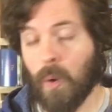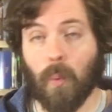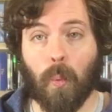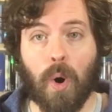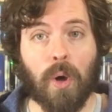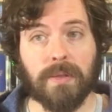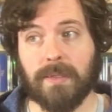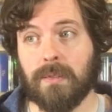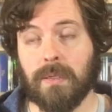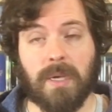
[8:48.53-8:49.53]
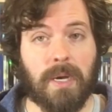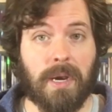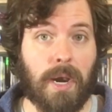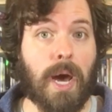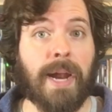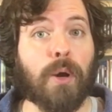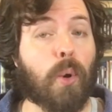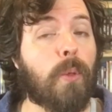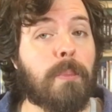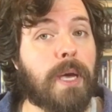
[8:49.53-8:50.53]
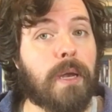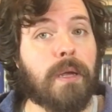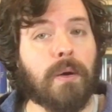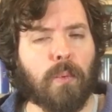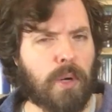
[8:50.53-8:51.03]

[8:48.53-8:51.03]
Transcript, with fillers: Walt's nine old men,